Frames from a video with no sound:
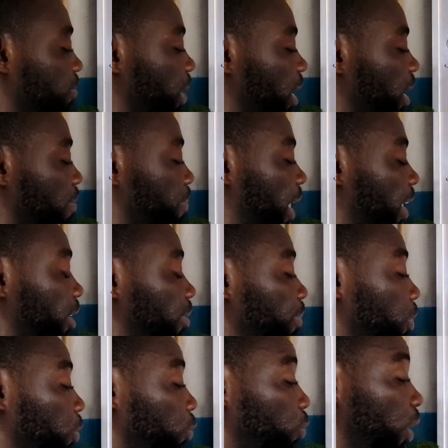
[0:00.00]
divided by
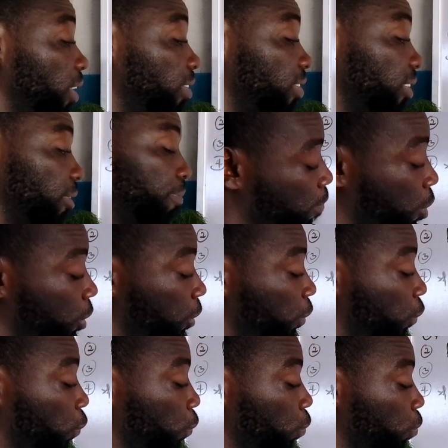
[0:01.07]

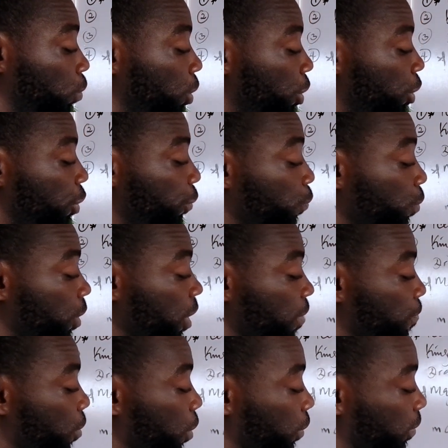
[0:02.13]
20.2. It will
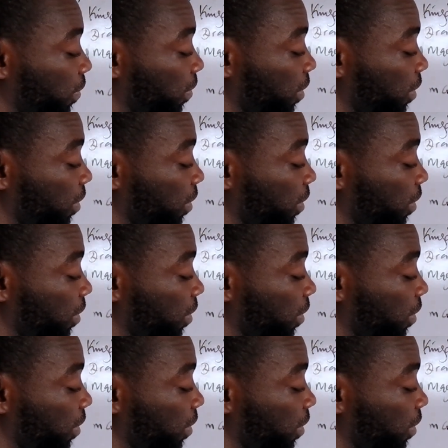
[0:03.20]
give us